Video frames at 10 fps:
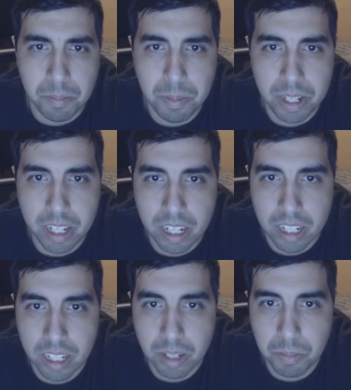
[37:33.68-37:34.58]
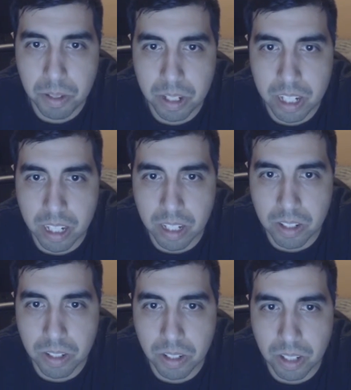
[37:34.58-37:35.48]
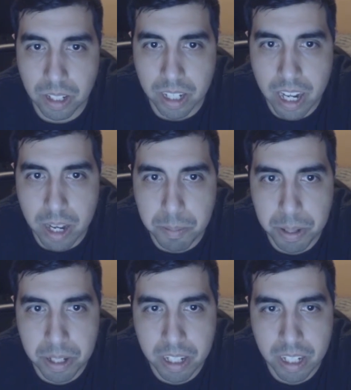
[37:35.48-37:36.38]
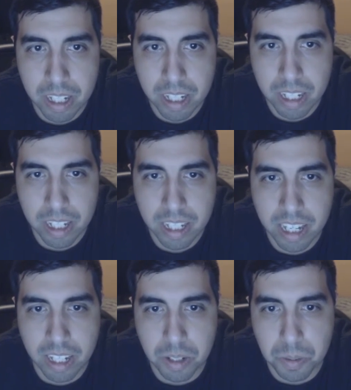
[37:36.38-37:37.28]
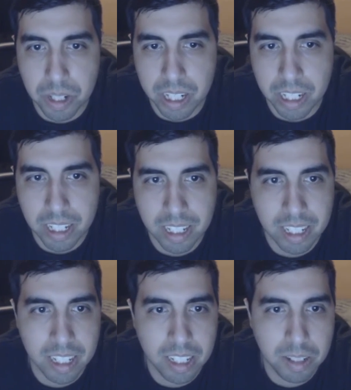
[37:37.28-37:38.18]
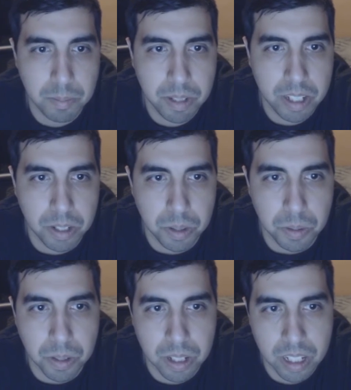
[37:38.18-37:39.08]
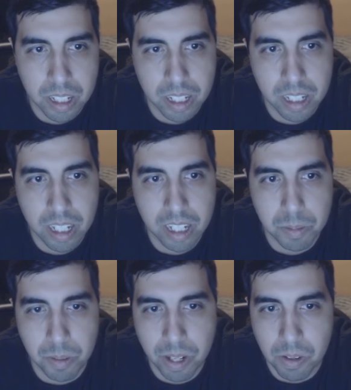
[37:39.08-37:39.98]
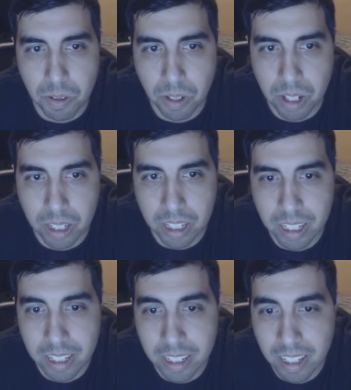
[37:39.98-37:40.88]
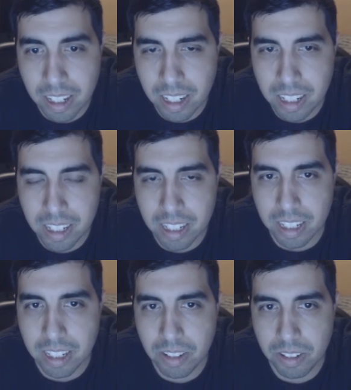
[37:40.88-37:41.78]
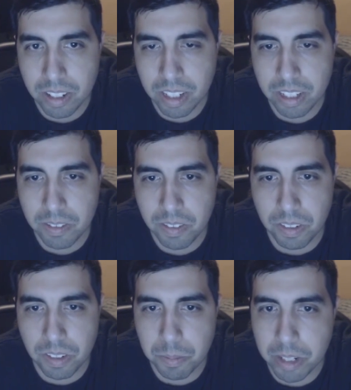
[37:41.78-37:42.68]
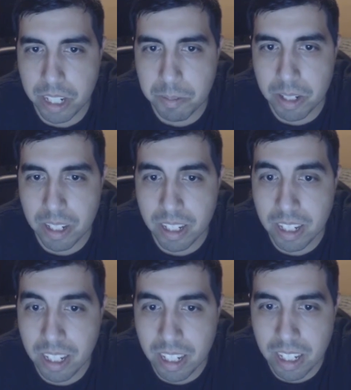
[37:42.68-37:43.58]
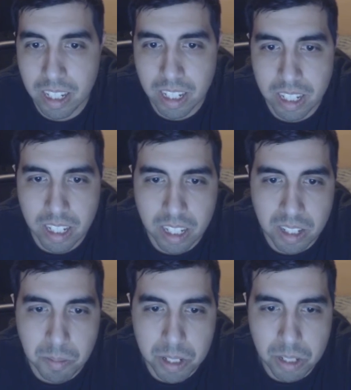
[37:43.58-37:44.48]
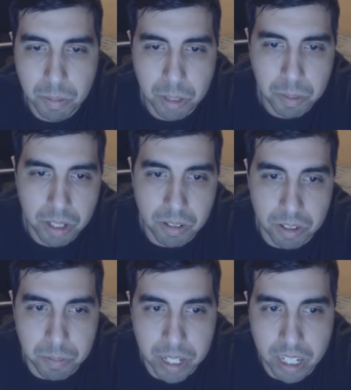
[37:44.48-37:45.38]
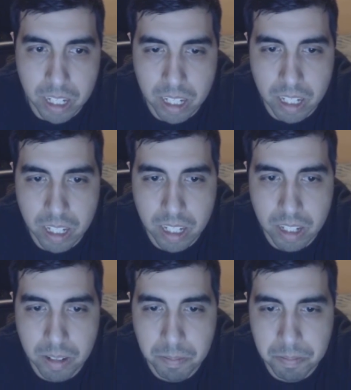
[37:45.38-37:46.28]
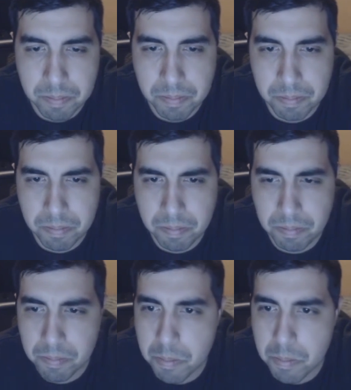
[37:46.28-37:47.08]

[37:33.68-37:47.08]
Me, I'm going to take a good long nap. I can't go on. Me too. Today has been rather long. And I know you guys feel sometimes. But something bothers me. Hmm?